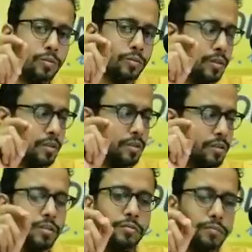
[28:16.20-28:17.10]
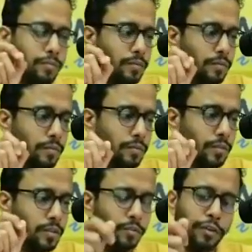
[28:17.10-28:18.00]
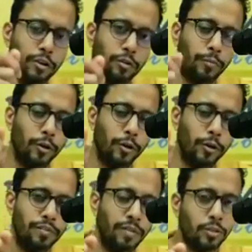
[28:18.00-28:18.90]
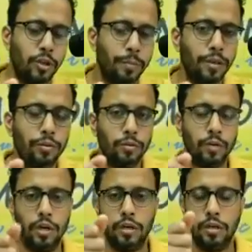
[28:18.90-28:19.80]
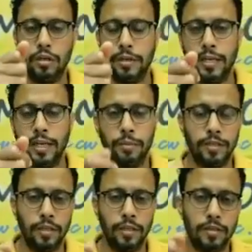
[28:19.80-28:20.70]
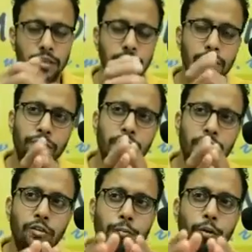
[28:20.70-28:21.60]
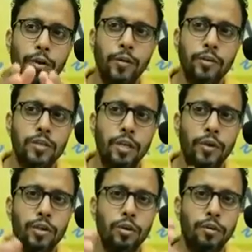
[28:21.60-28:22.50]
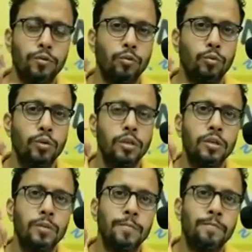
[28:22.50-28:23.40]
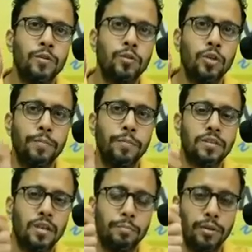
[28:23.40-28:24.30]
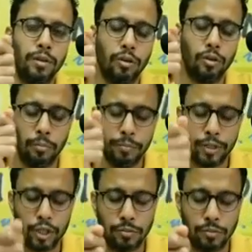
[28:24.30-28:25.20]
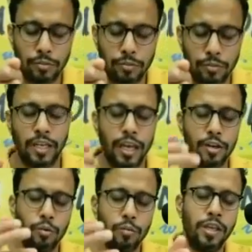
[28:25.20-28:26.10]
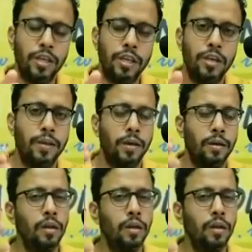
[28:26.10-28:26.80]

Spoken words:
this is a very good point. Sorry if I'm stopping you, Hillel, but it's a very good point where you say where you have to stop this competition mindset. And I know being in India,